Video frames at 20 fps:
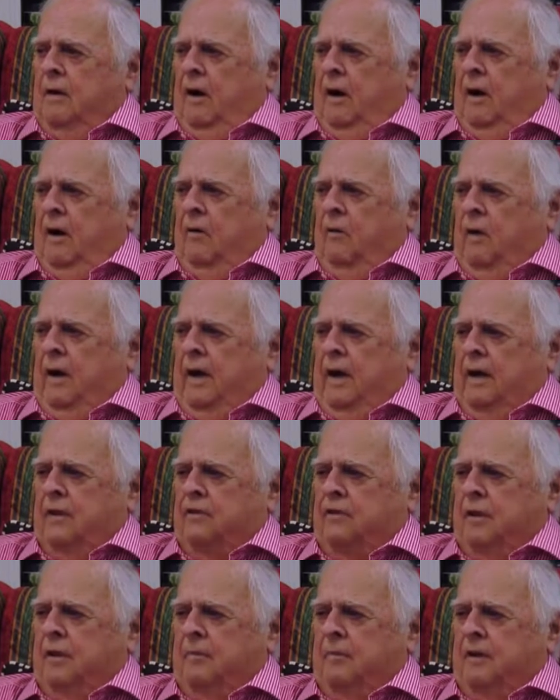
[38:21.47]
Uh, we had
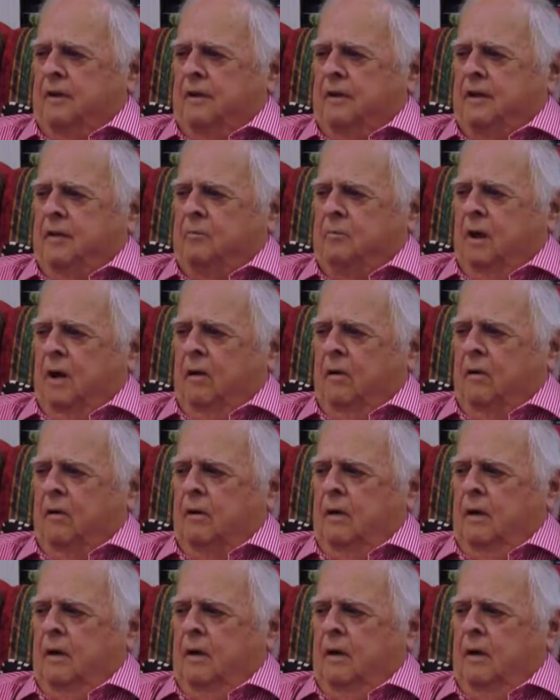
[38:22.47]
some that did both.